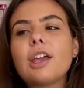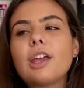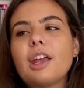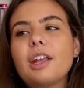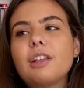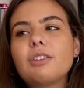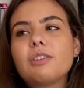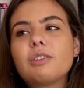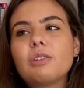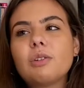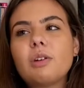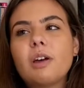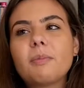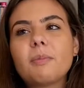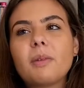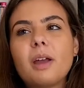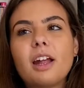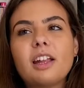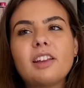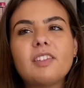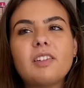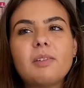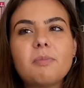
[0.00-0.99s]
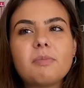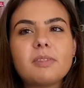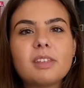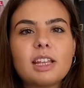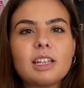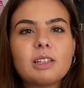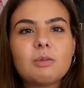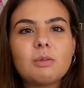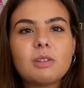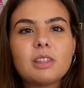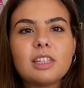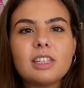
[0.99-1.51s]
And so I'm kind of
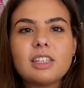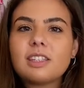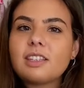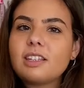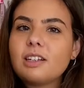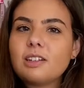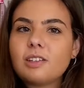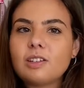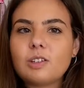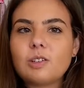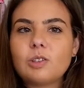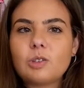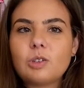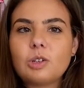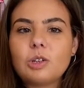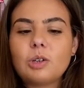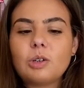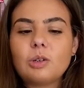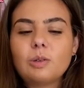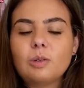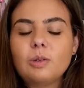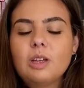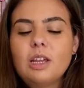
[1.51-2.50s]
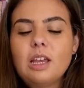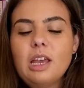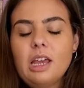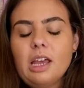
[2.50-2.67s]
obsessed with the series too.